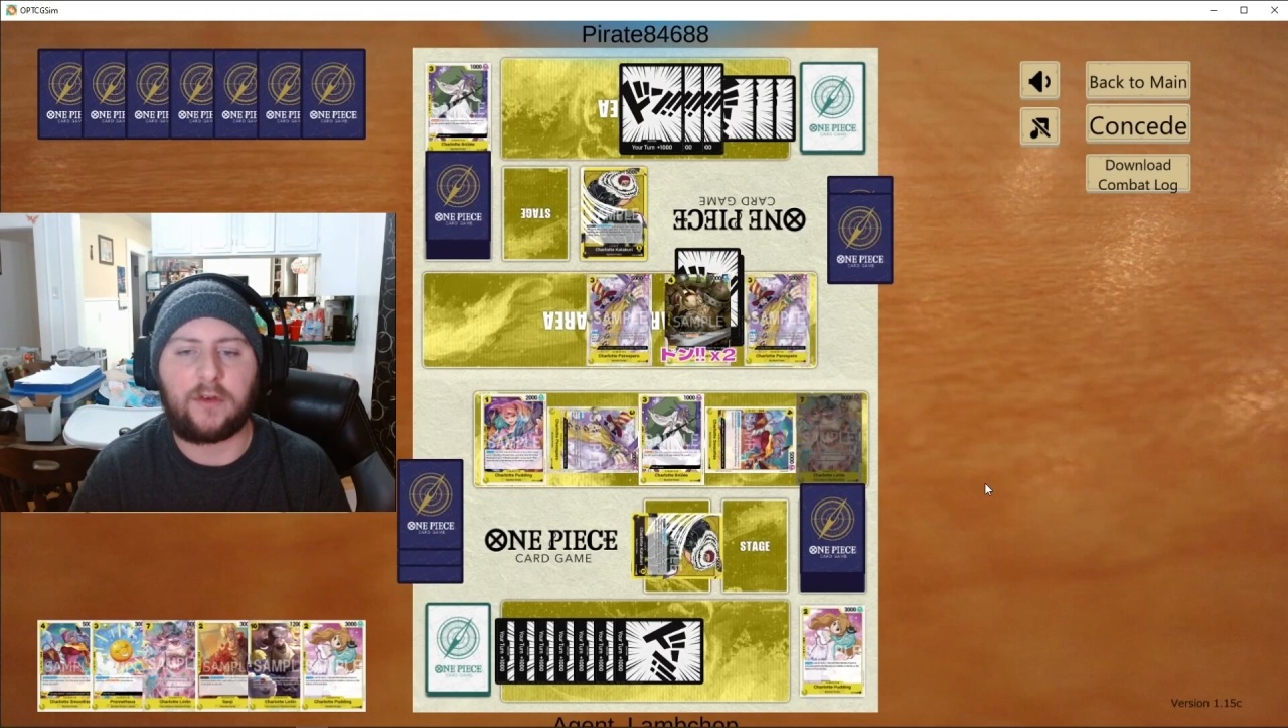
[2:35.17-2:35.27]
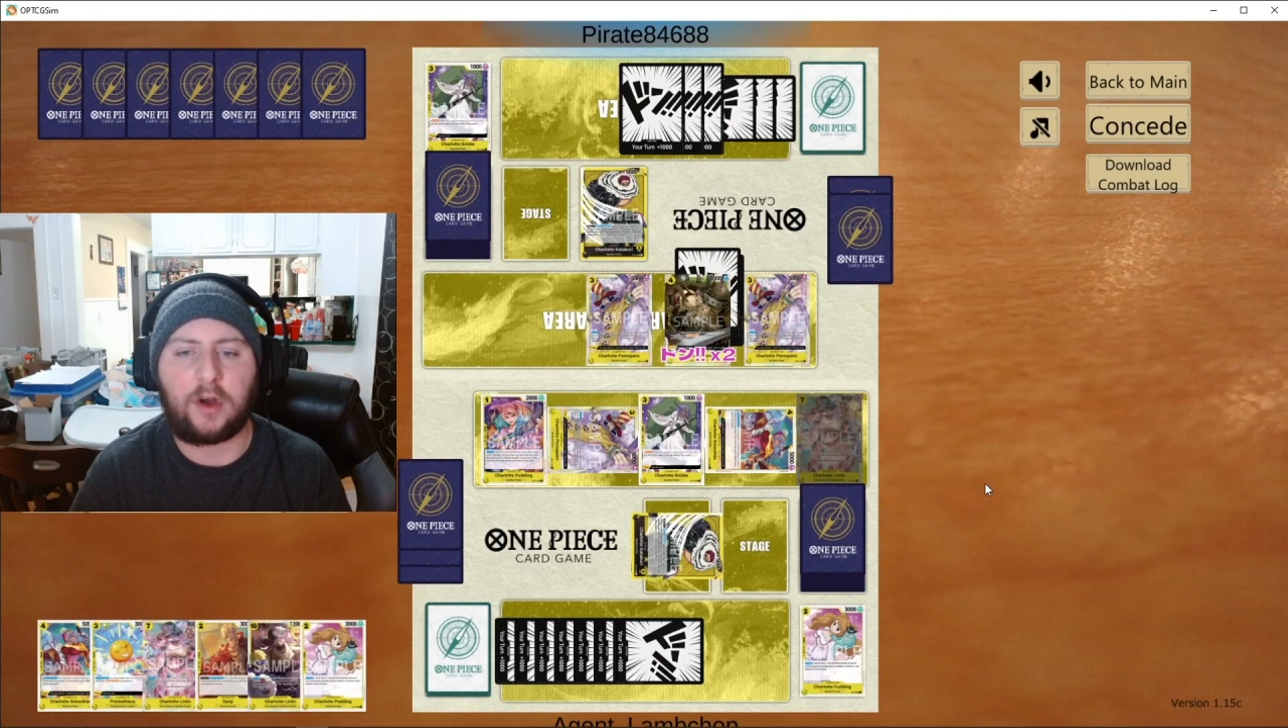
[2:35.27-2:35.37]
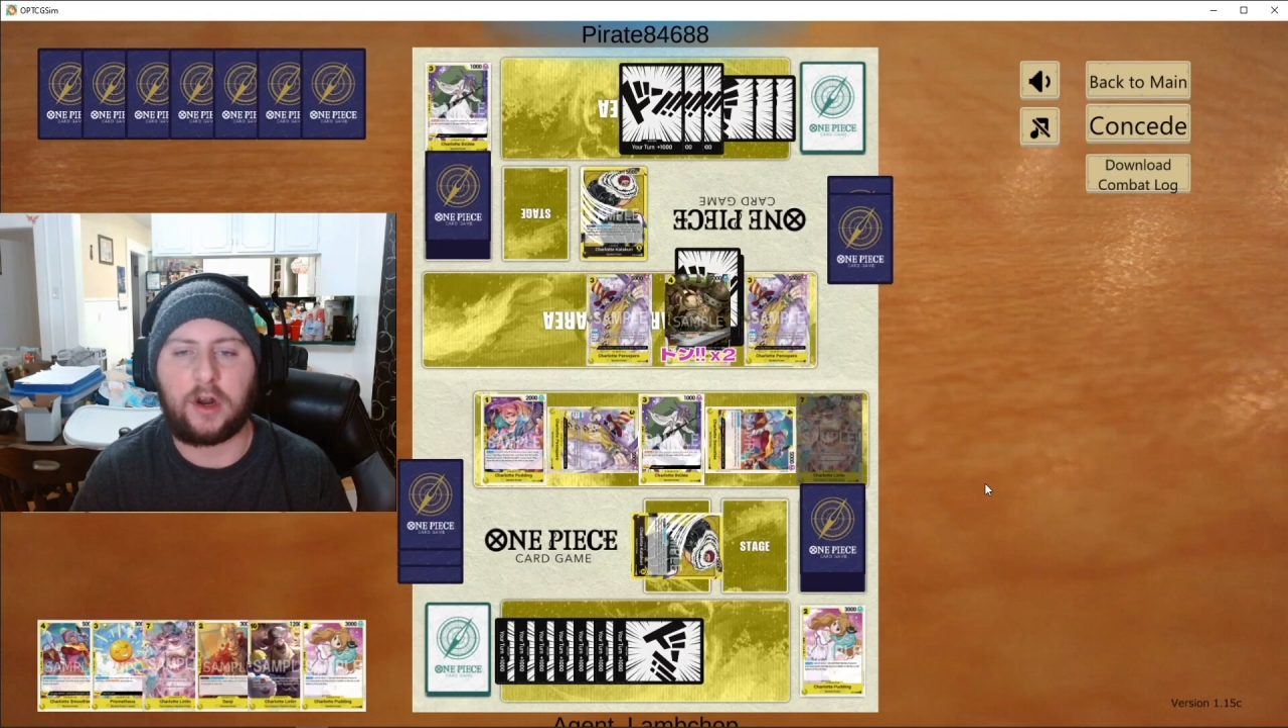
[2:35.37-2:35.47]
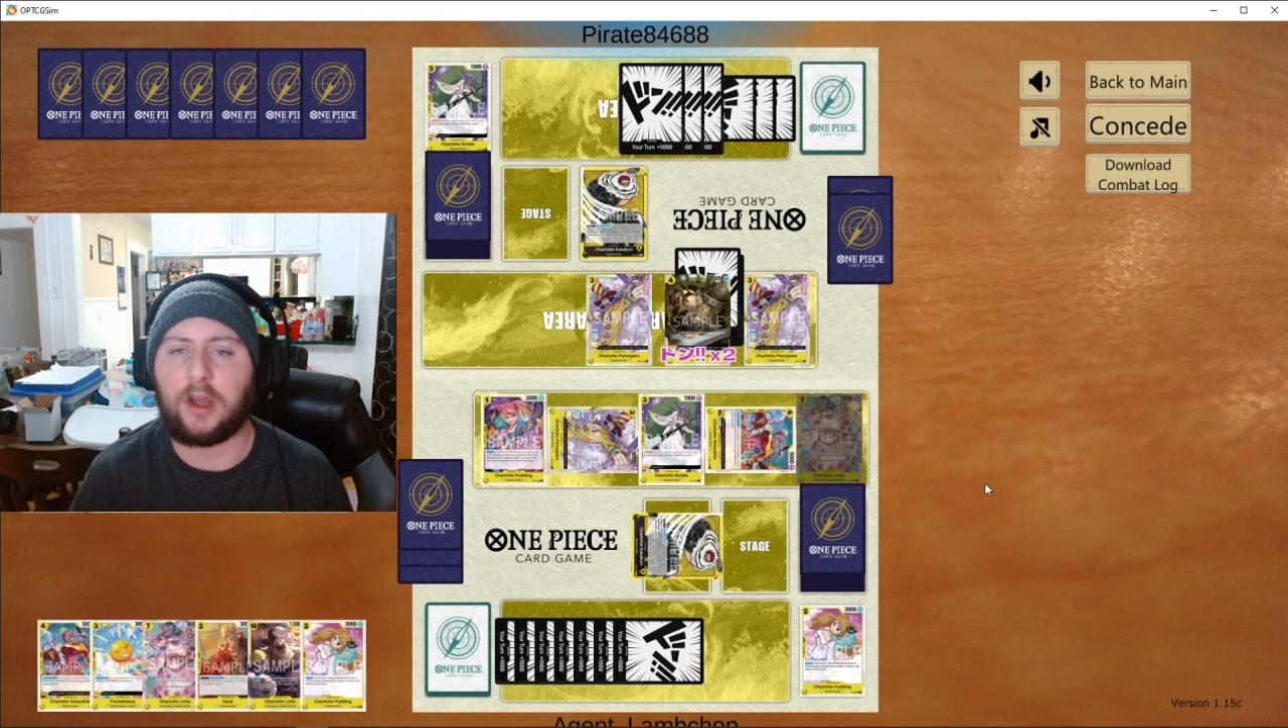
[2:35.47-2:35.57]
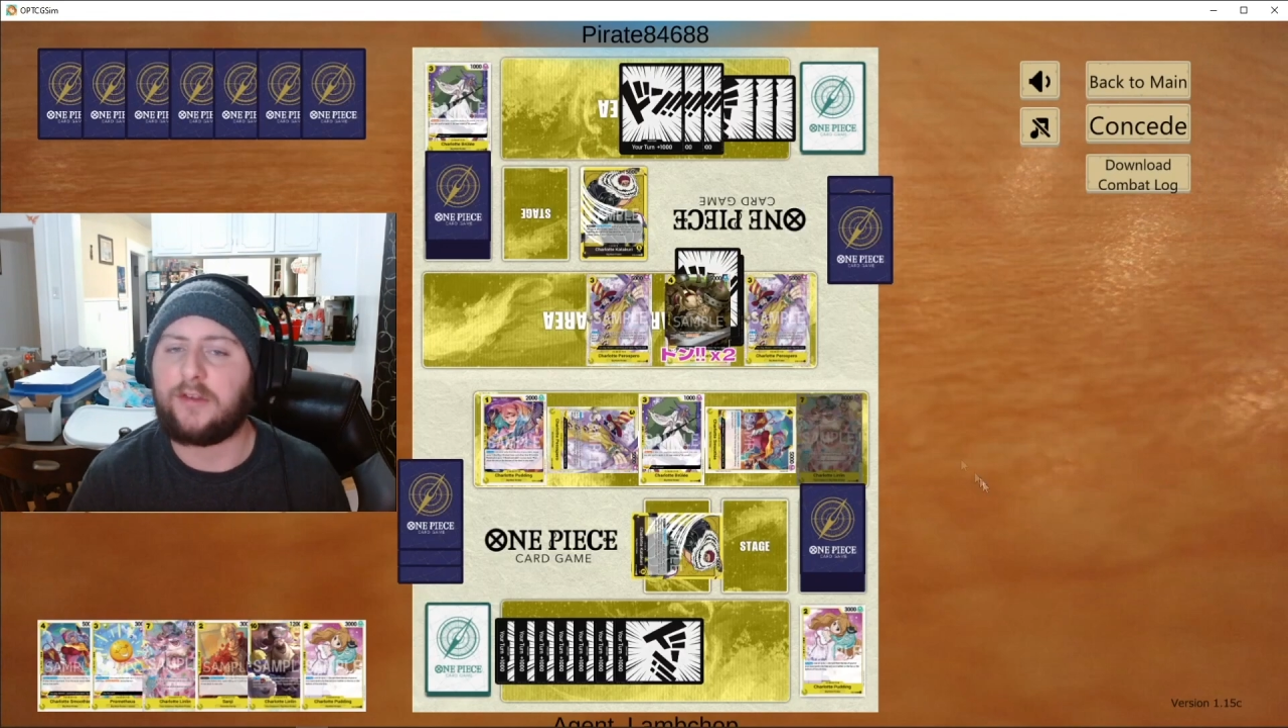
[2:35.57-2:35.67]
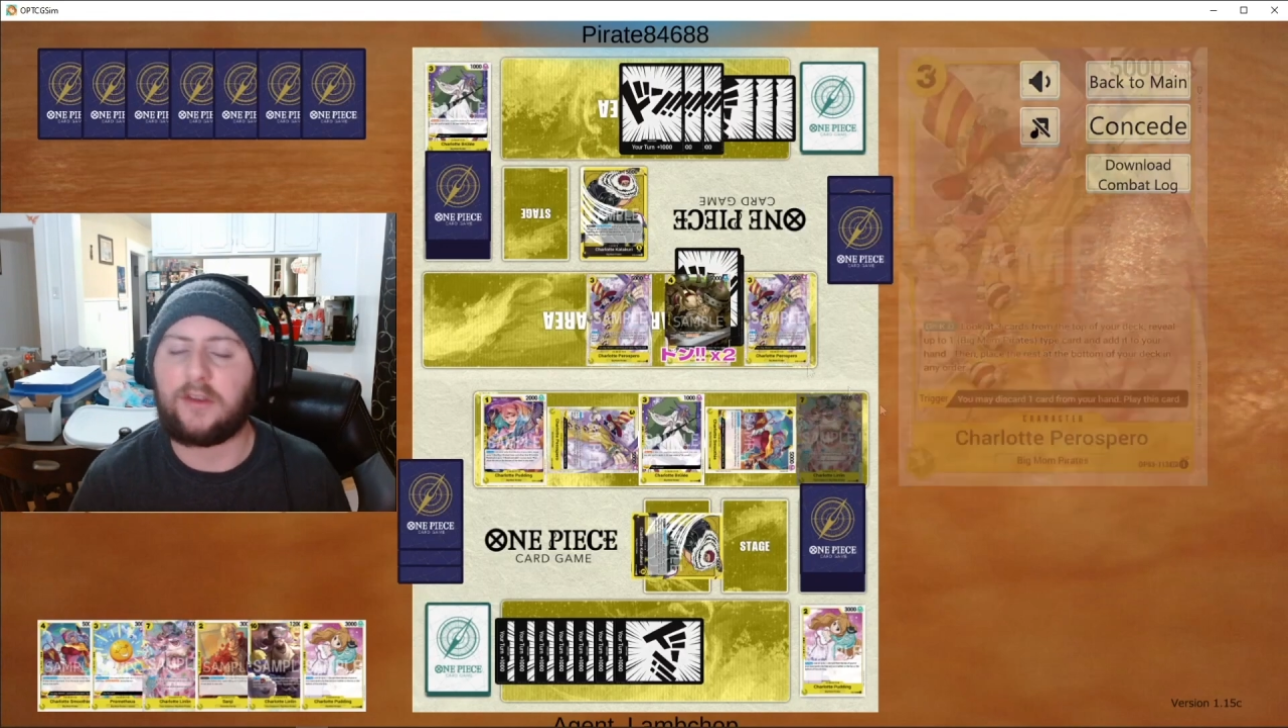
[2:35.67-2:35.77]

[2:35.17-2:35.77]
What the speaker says: on us